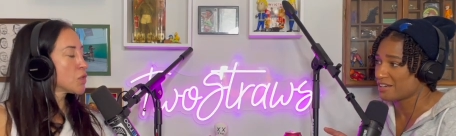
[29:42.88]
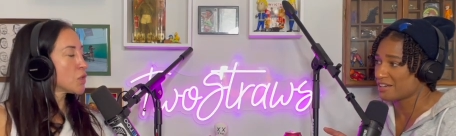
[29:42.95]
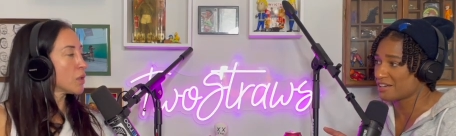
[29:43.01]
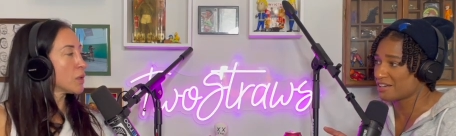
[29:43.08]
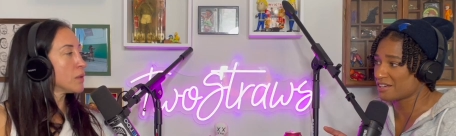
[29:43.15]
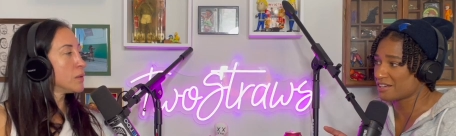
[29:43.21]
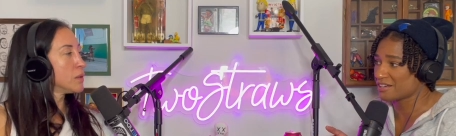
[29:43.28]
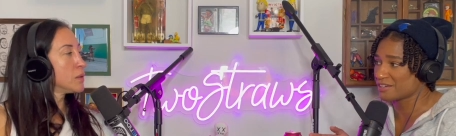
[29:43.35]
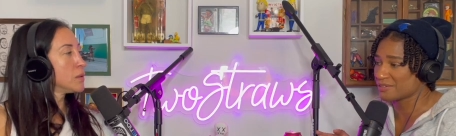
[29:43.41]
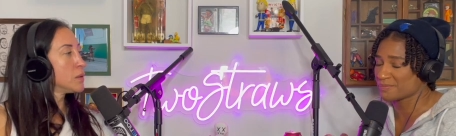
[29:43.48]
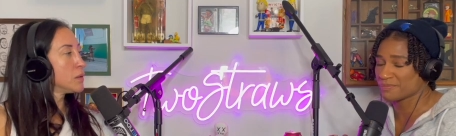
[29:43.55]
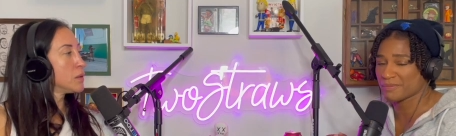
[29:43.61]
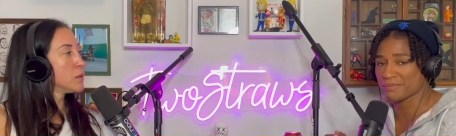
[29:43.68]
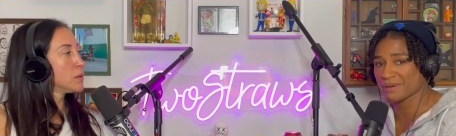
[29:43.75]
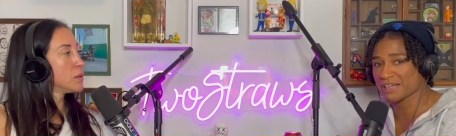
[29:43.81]
Speaker 1: sure.
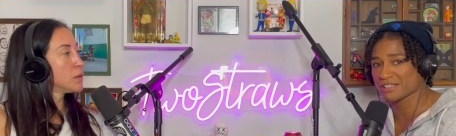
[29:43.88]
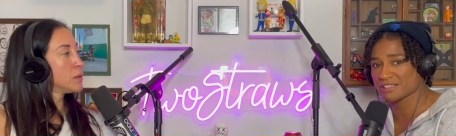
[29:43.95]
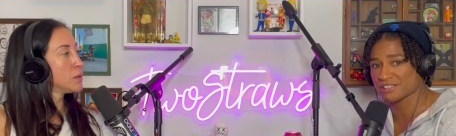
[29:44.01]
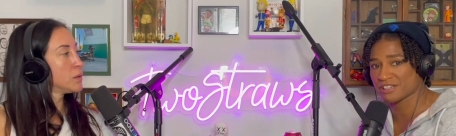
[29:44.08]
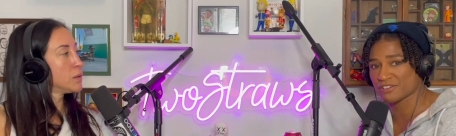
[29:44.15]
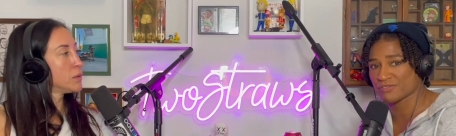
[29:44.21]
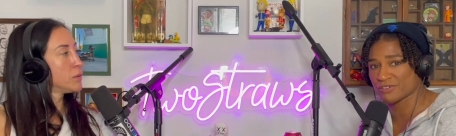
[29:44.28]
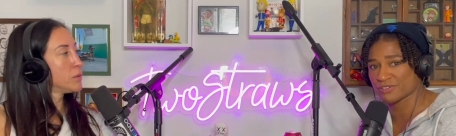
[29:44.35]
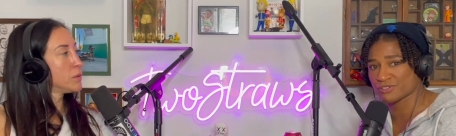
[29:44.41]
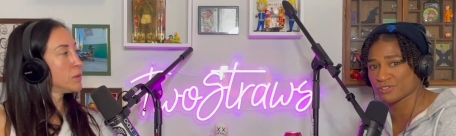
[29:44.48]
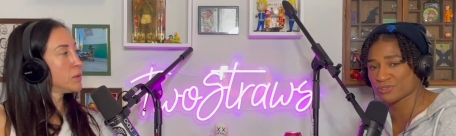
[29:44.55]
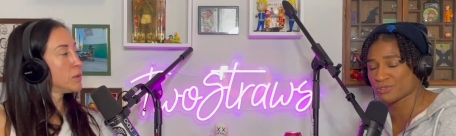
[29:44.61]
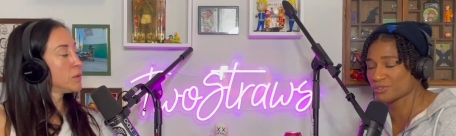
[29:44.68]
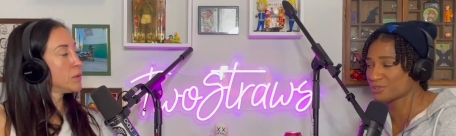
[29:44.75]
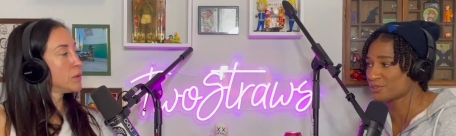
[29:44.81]
um, Makhachev on
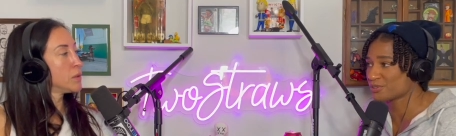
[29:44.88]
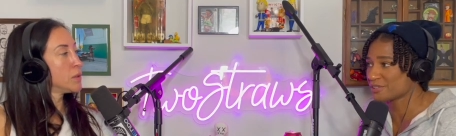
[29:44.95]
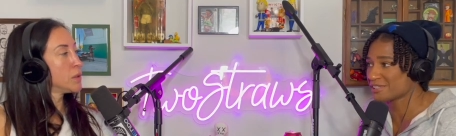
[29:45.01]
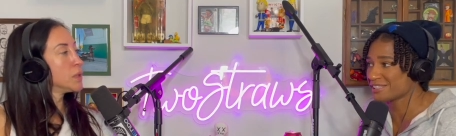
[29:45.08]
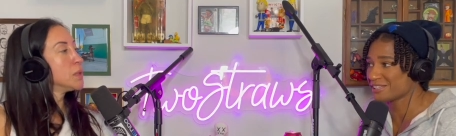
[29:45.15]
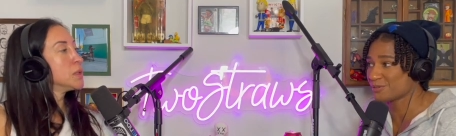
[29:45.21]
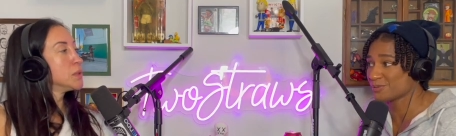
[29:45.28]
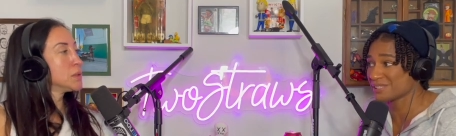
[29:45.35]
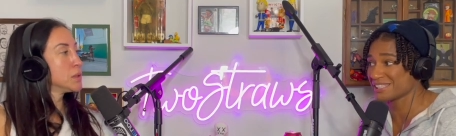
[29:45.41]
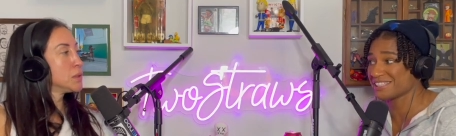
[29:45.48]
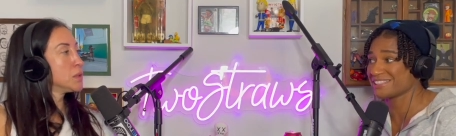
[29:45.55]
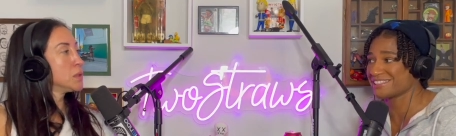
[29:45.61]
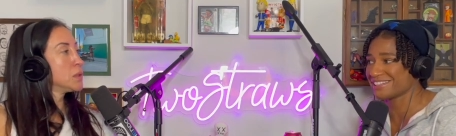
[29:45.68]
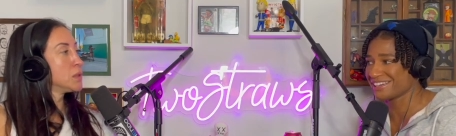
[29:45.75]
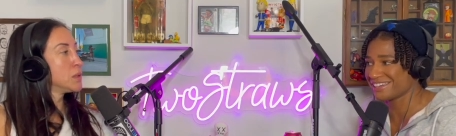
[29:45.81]
short notice. He was
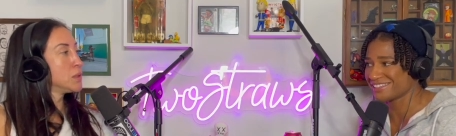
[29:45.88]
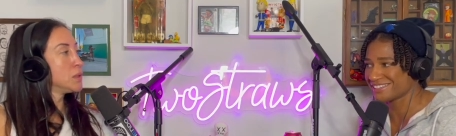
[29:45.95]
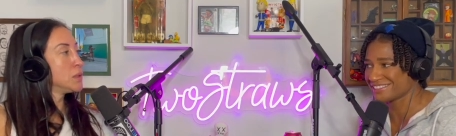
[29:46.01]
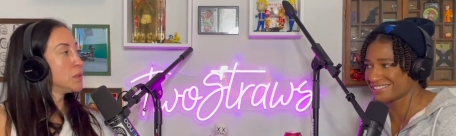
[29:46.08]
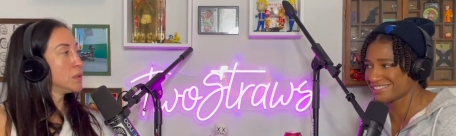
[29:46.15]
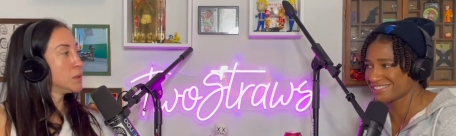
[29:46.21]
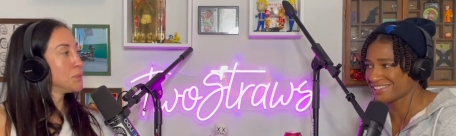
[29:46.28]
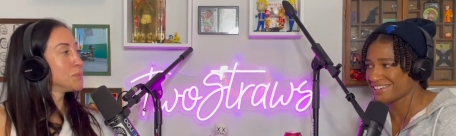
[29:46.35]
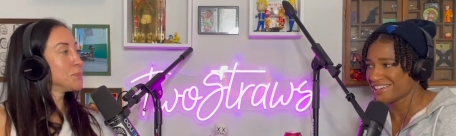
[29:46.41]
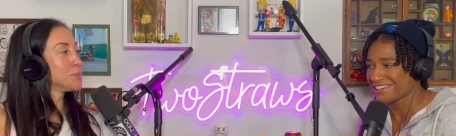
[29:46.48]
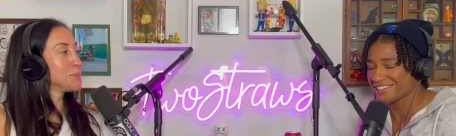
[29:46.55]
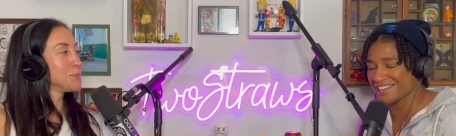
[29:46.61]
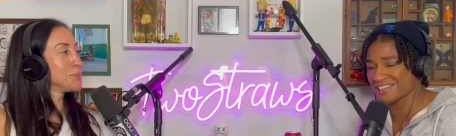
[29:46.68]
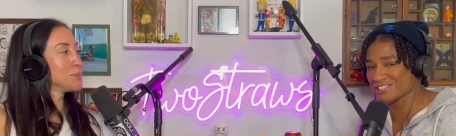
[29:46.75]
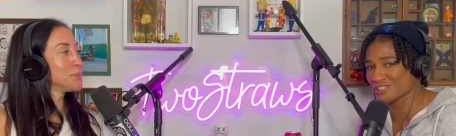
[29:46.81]
enticed,
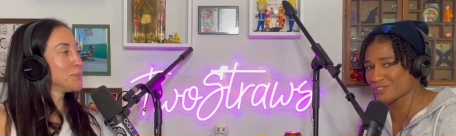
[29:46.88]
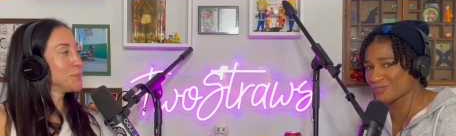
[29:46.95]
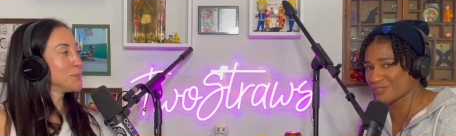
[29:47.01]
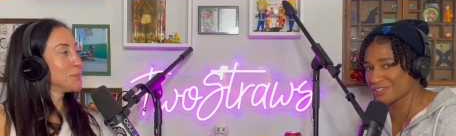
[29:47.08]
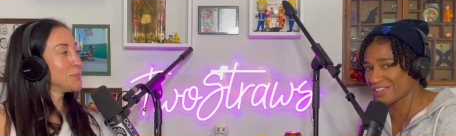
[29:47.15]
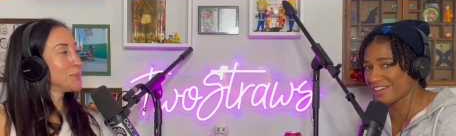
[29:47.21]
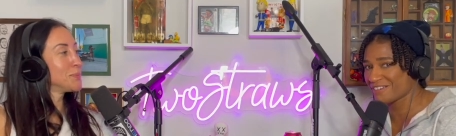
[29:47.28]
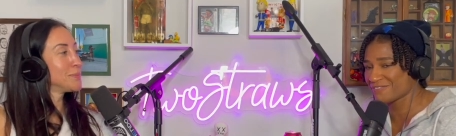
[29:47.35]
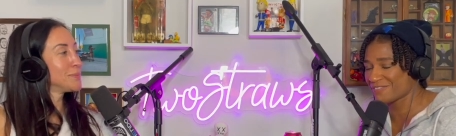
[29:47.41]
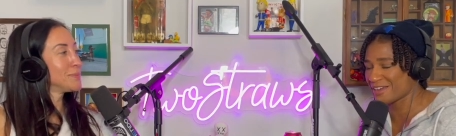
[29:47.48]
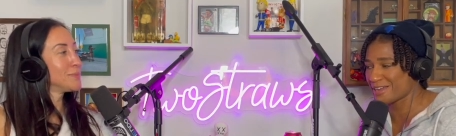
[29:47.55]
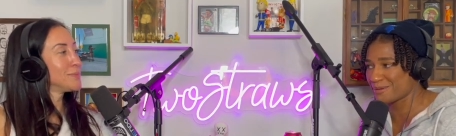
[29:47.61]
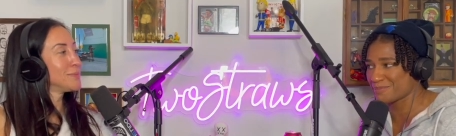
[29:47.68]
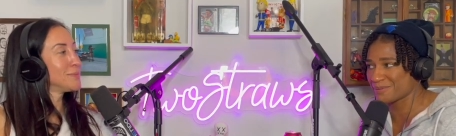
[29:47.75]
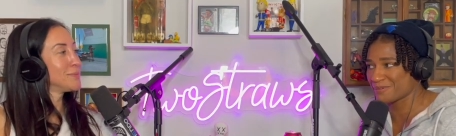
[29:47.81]
mm. not just for that
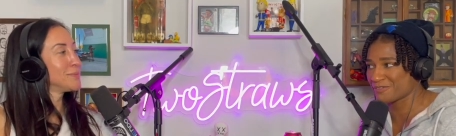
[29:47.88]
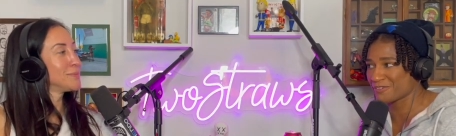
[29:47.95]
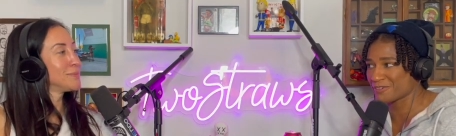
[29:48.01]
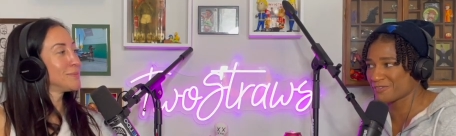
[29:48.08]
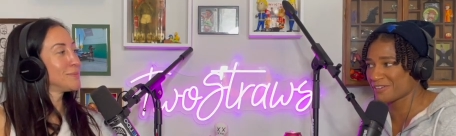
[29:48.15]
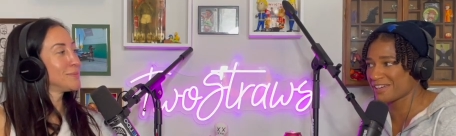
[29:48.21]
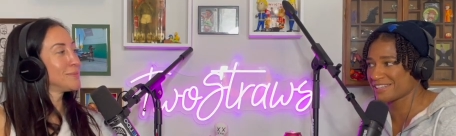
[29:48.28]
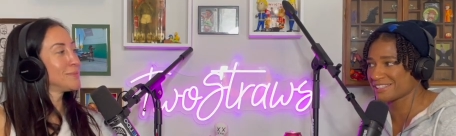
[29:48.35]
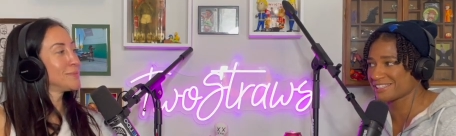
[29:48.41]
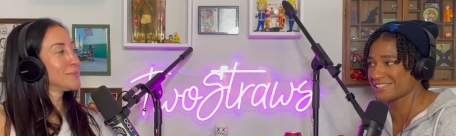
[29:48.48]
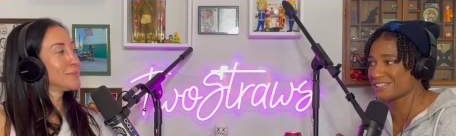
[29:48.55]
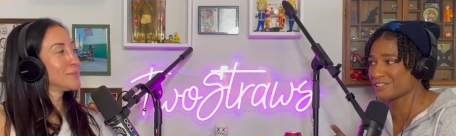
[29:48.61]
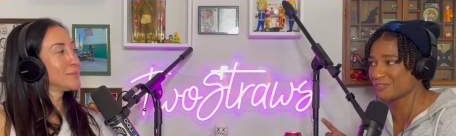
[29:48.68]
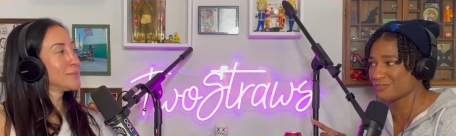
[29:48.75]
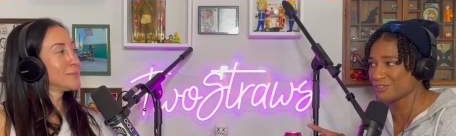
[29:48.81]
fight, but for fights
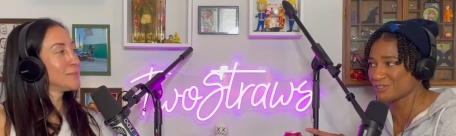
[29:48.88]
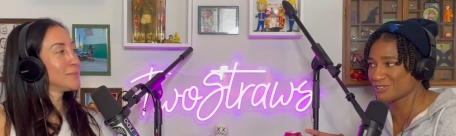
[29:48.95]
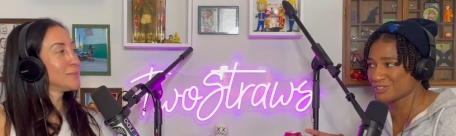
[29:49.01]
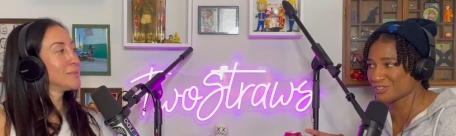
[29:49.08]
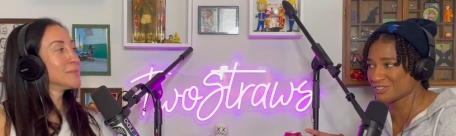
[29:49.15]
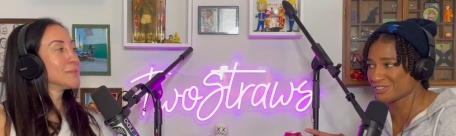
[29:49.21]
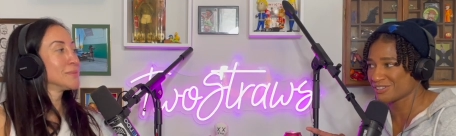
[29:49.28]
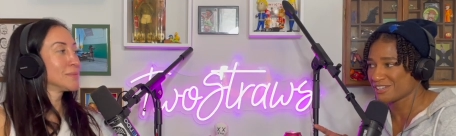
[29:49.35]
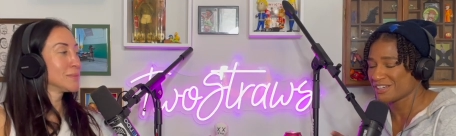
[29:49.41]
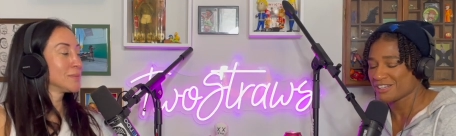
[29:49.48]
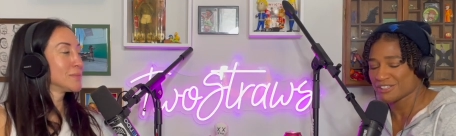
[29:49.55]
in the future.